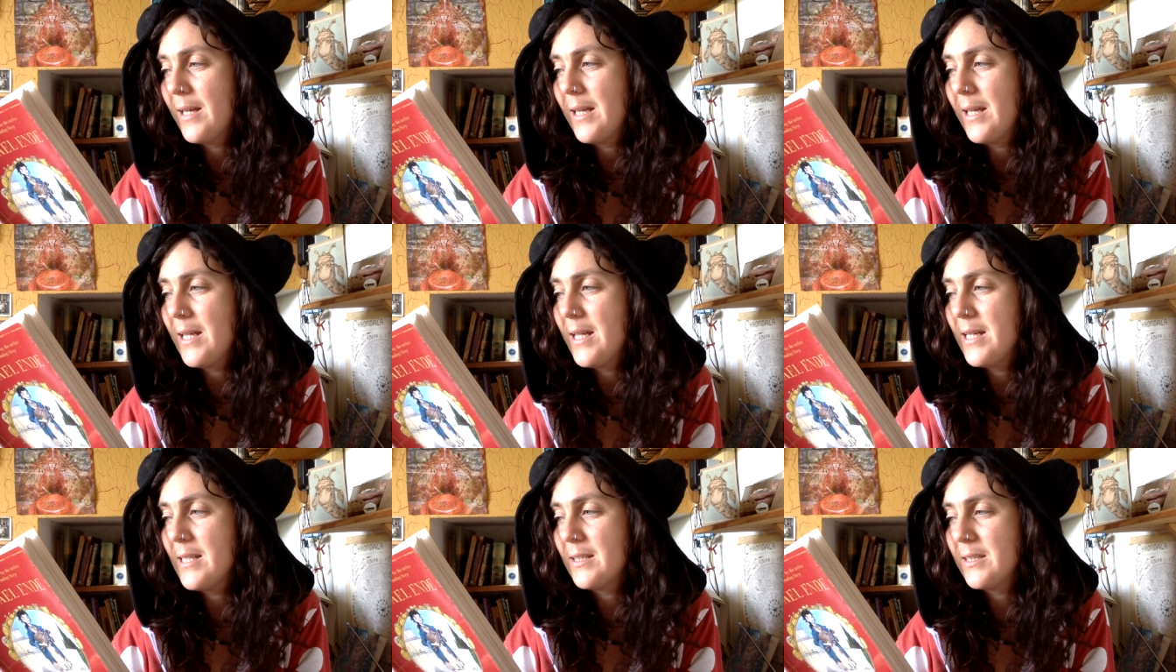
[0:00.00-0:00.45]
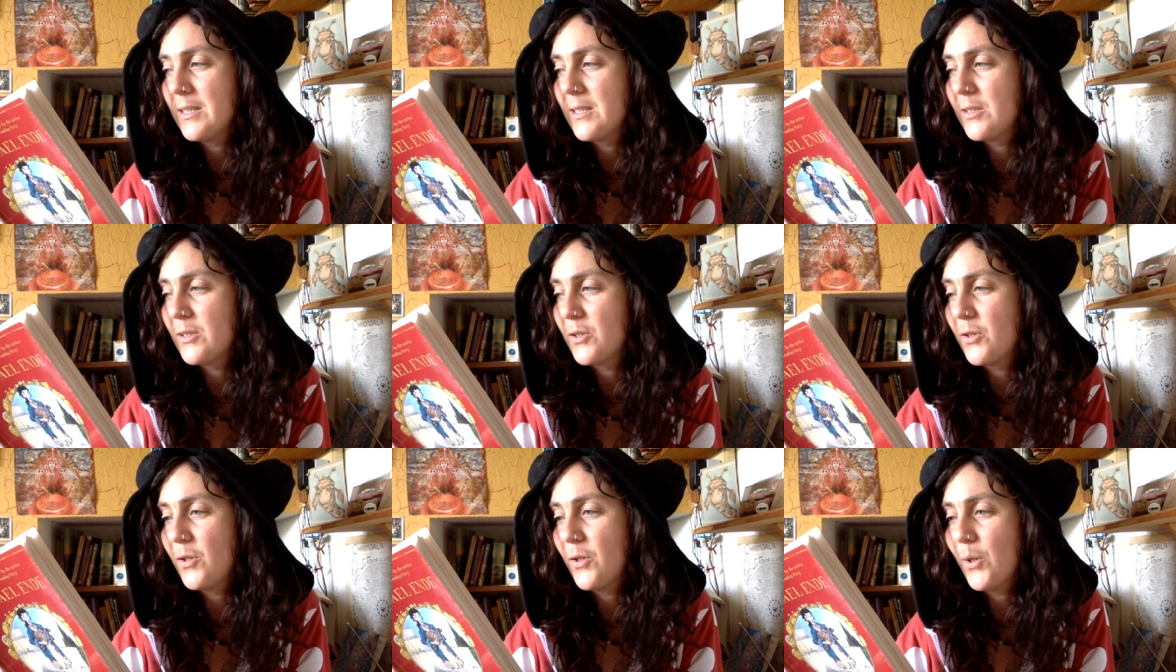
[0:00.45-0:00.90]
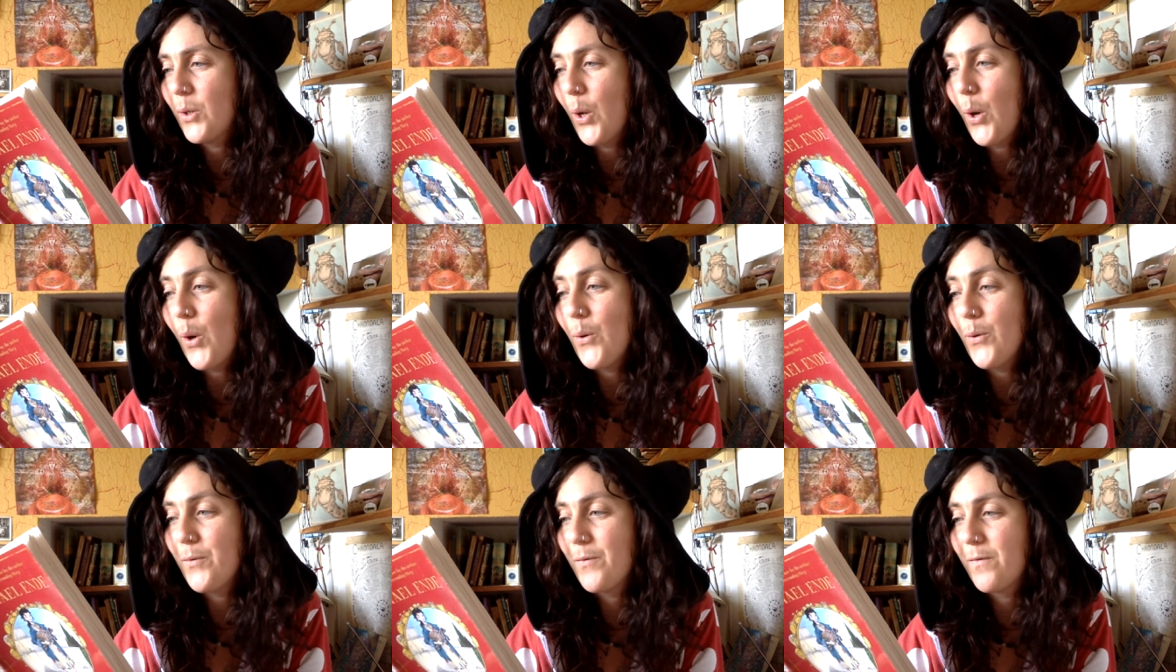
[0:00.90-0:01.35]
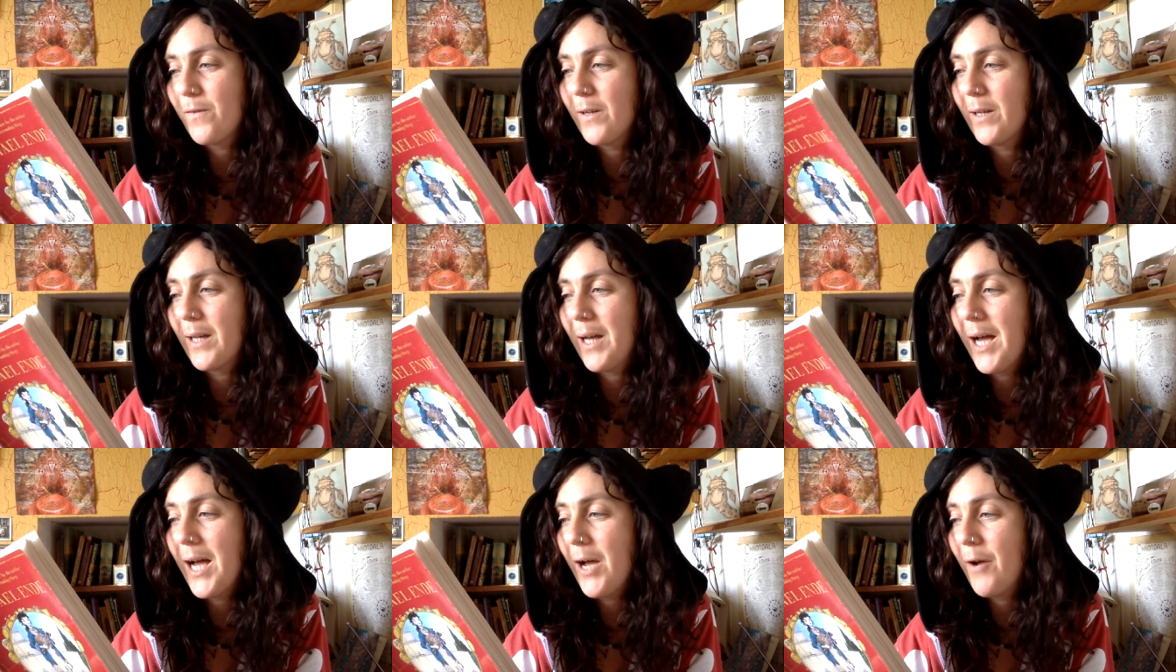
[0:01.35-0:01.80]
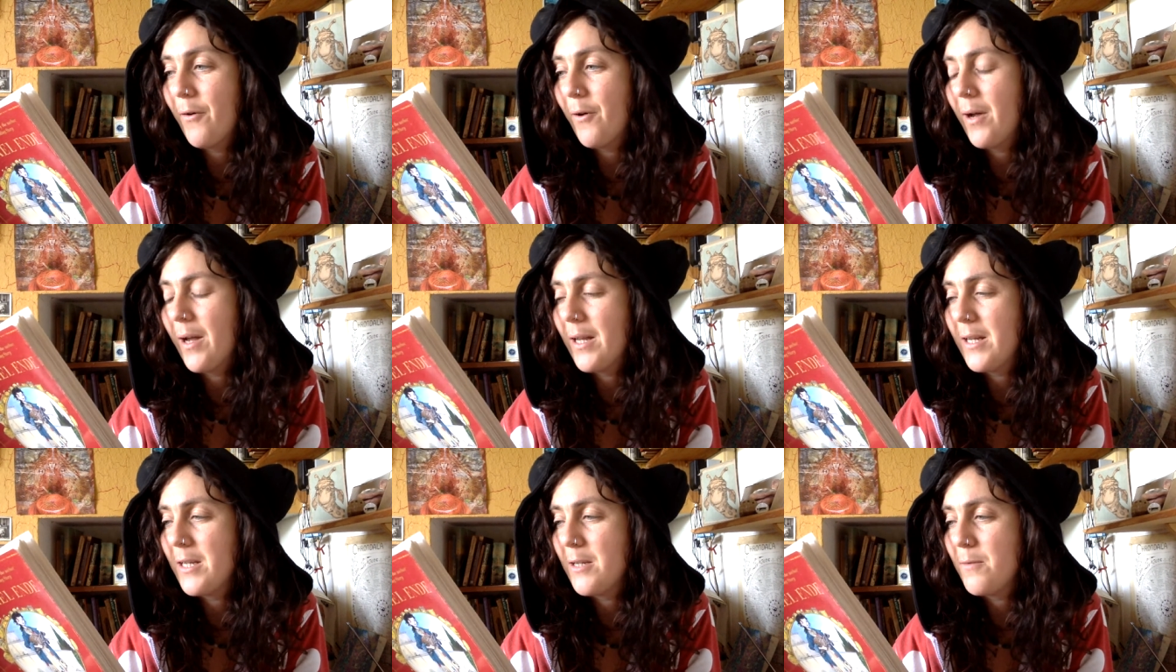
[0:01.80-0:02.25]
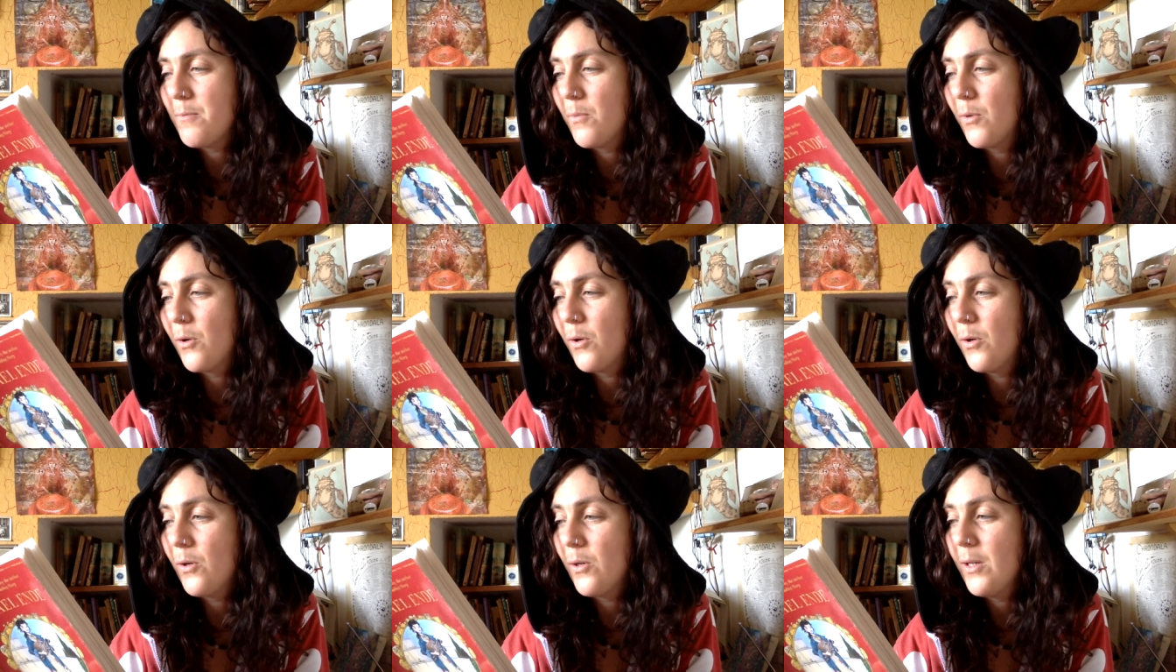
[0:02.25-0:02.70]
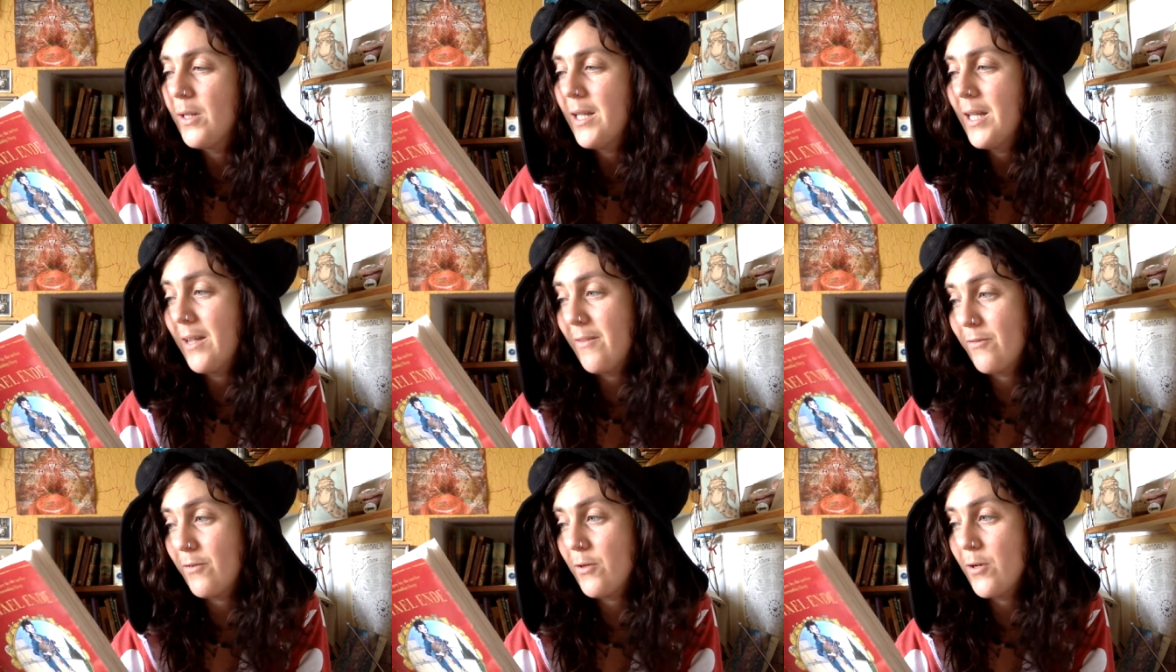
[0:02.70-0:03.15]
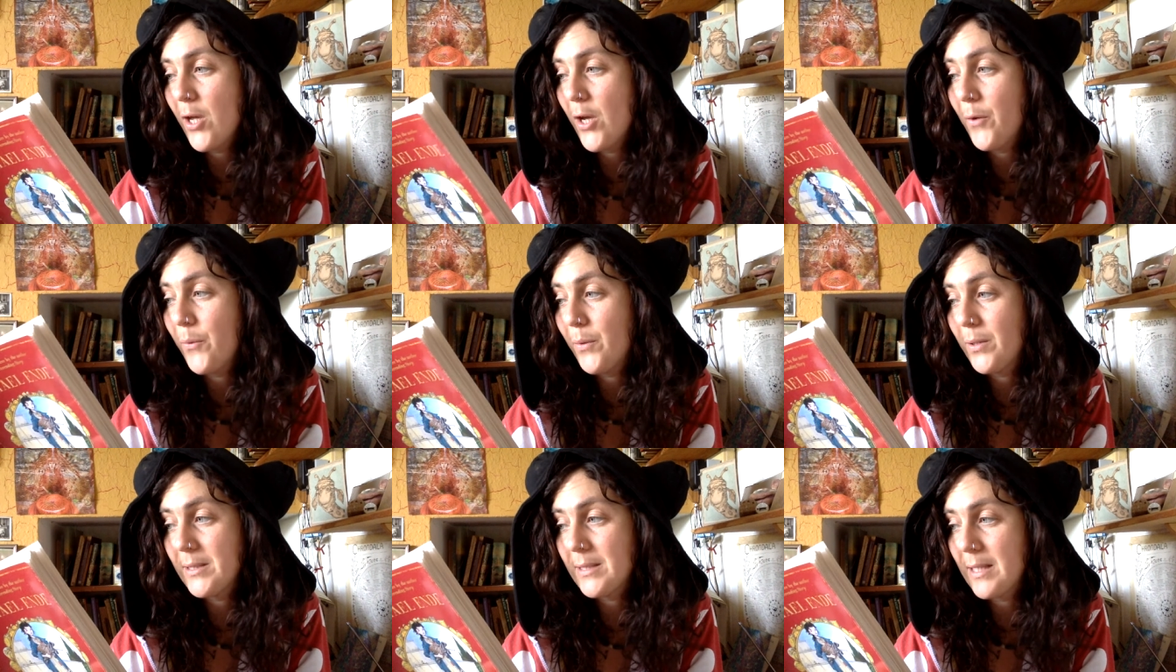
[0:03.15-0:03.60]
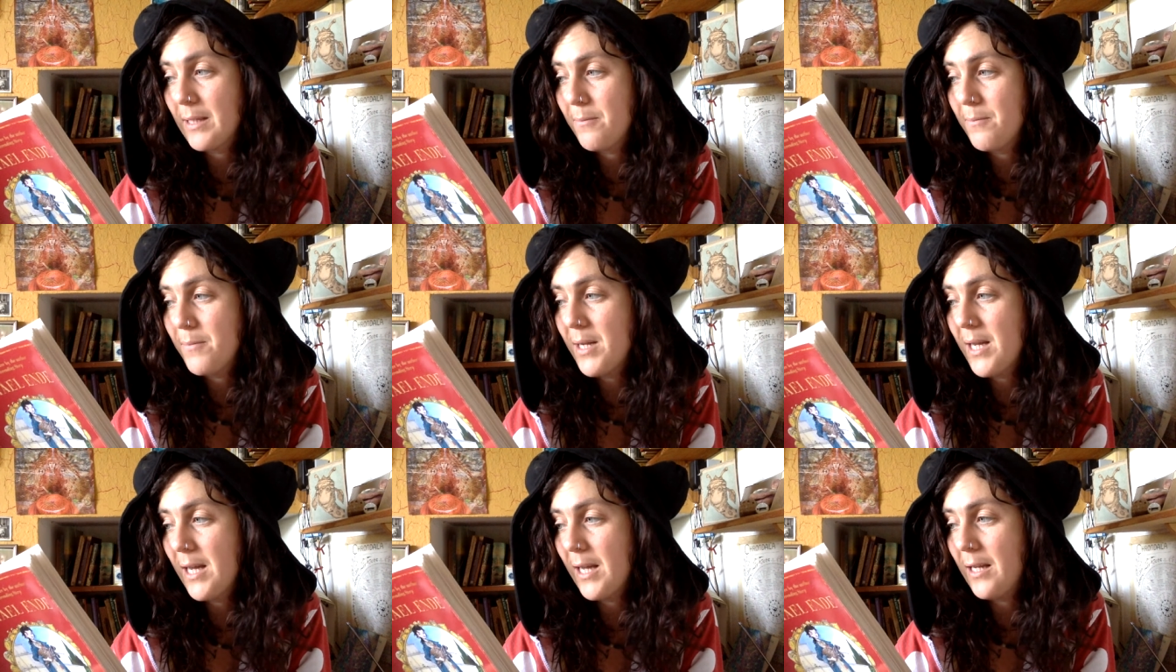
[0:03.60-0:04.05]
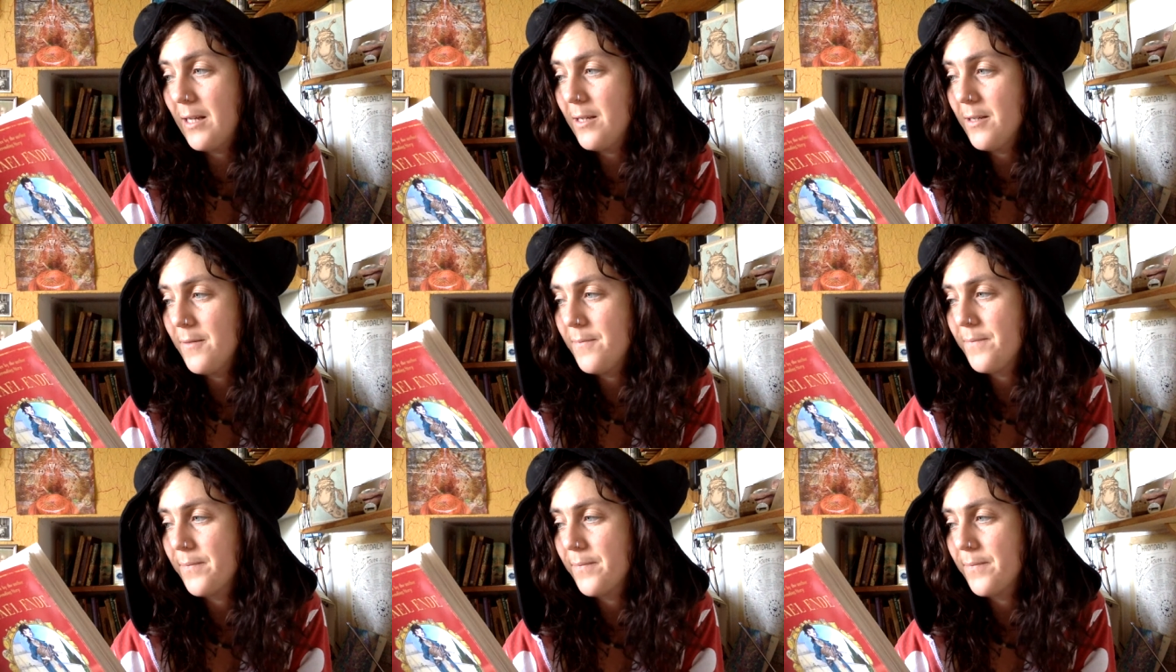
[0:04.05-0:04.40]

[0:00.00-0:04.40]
He isn't good old Figaro anymore, if you know what I mean.